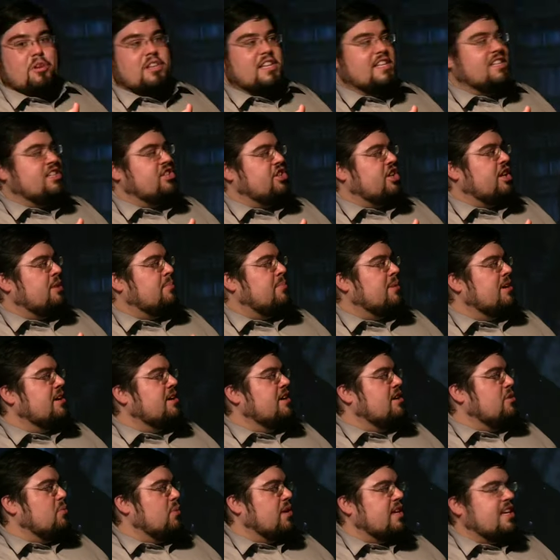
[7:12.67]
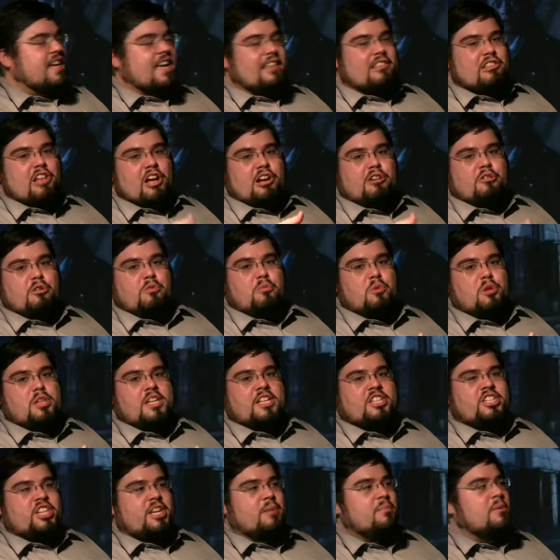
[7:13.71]
really cheap, we can get Lundgren
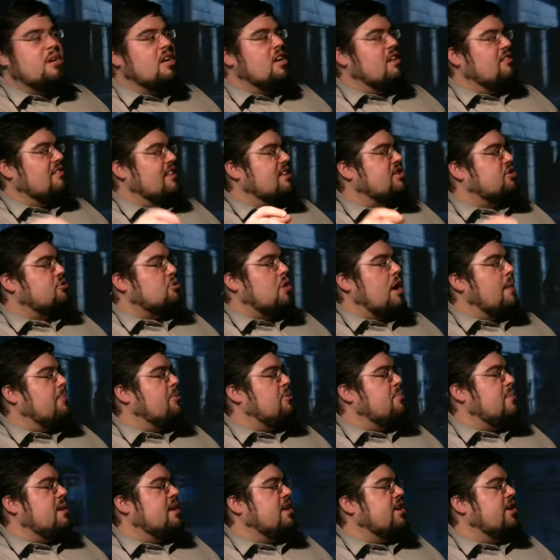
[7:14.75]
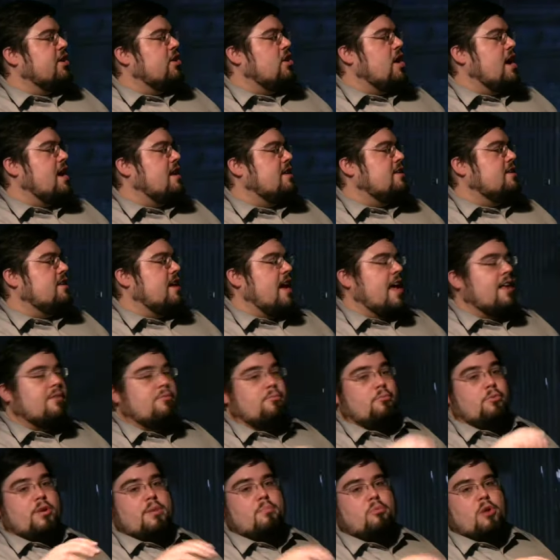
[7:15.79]
really cheap, let's drop them in here and
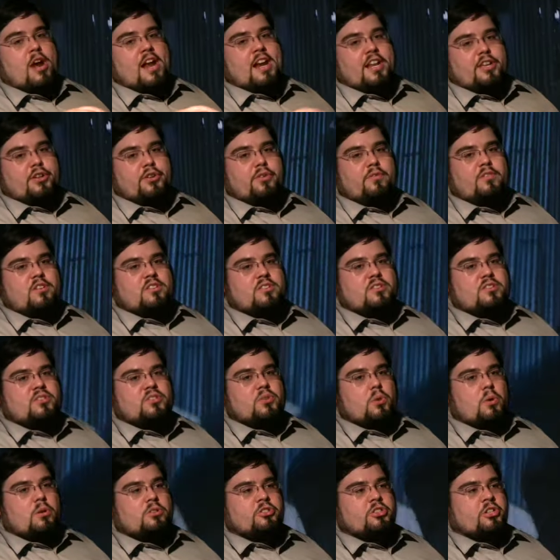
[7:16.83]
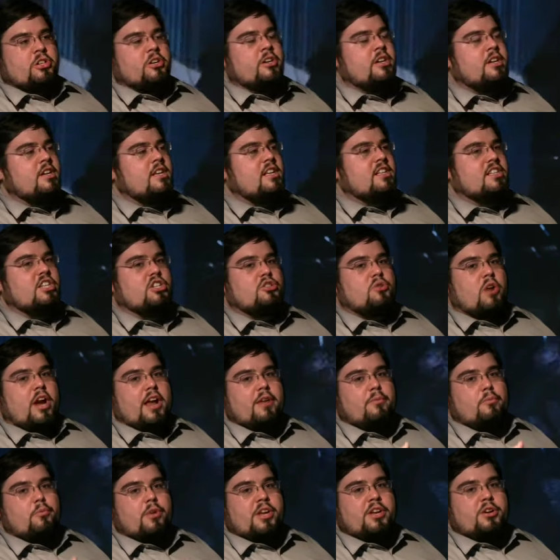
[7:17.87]
rebrand it Universal Soldier to try
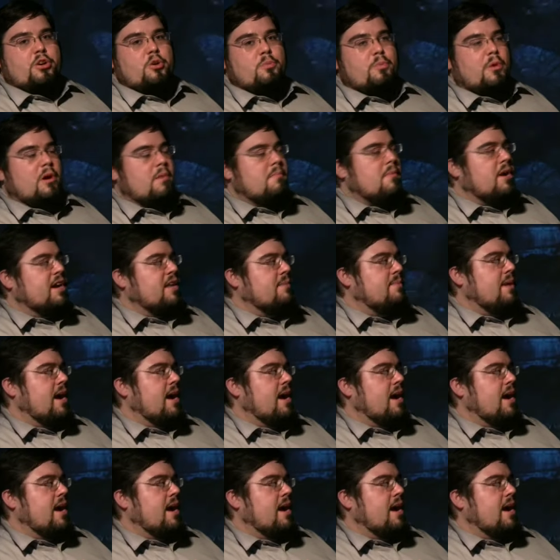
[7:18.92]
and recoup our money